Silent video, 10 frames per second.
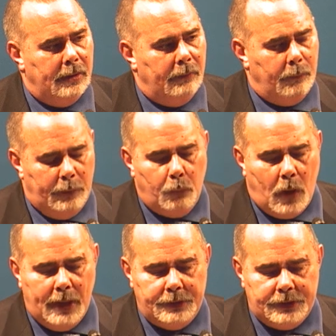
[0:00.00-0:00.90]
we
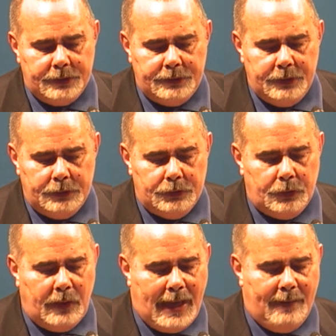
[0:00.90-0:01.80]
wanted to
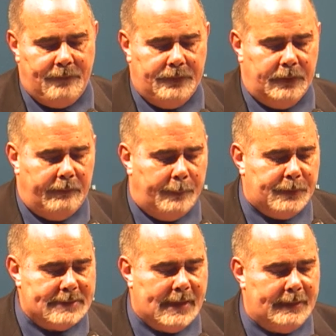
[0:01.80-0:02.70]
have the
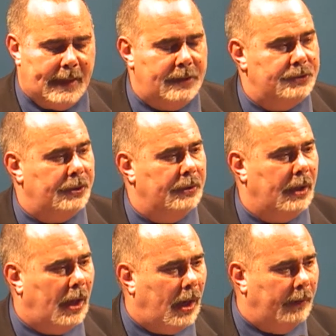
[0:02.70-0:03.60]
representation
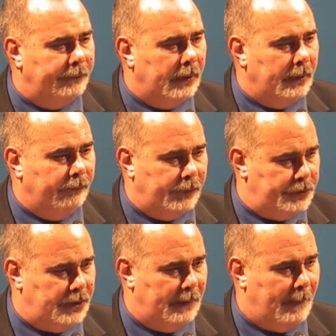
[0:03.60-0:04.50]
of
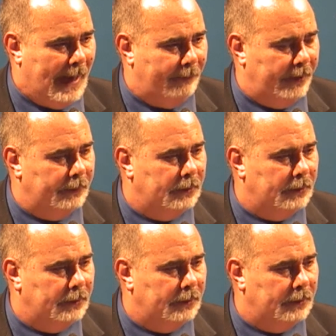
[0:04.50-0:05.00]
Virgin Mary,